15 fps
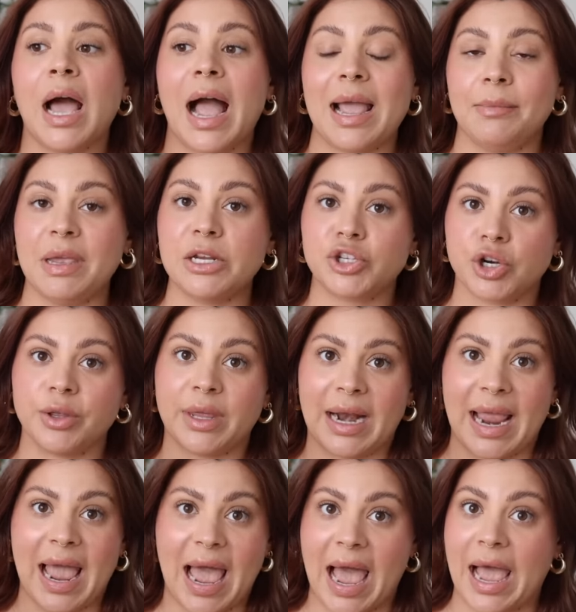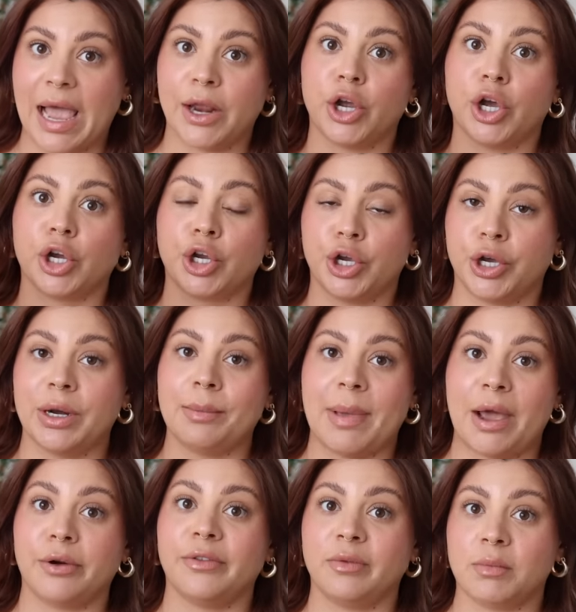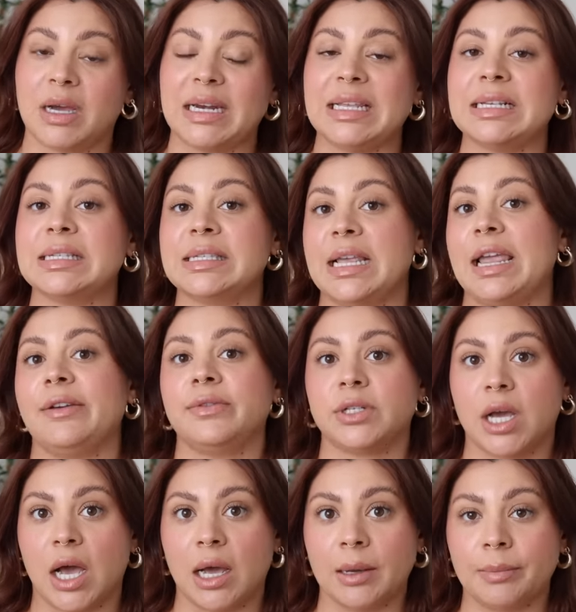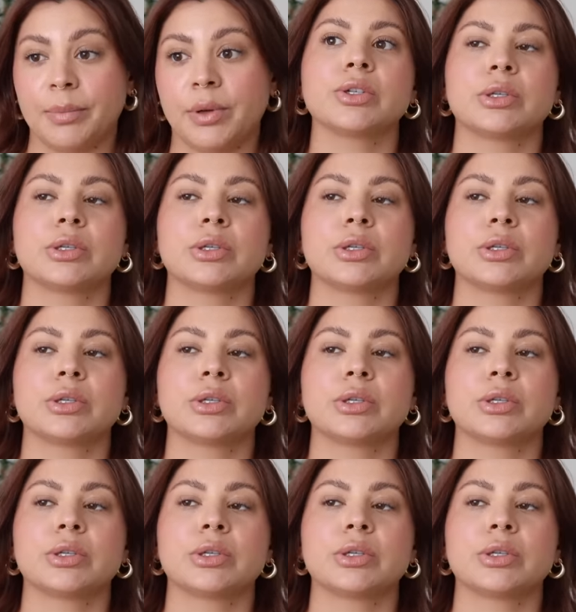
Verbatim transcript: I made sure that I had a good amount of money saved up.